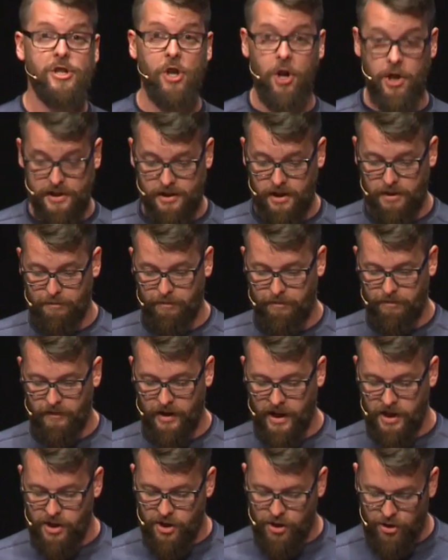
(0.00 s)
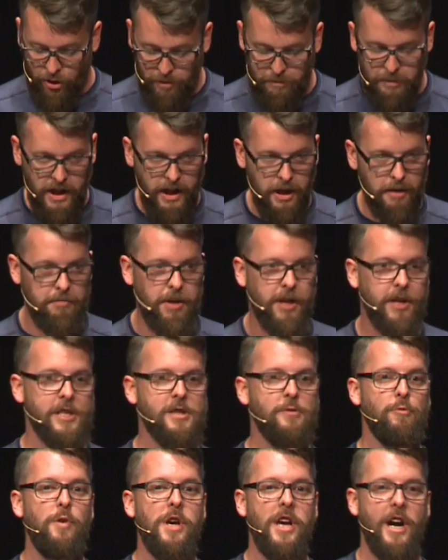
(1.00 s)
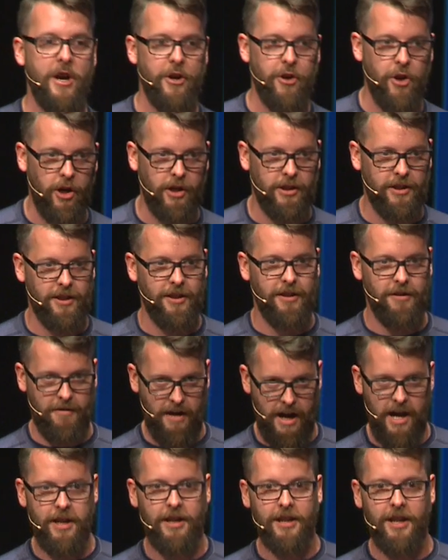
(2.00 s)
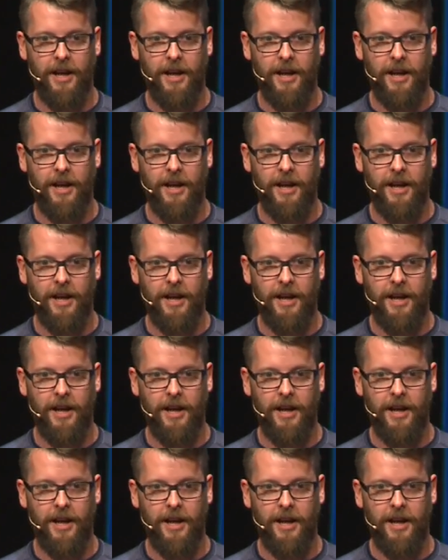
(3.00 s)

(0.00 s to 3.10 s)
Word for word: awesome. They should be, because we are not, right?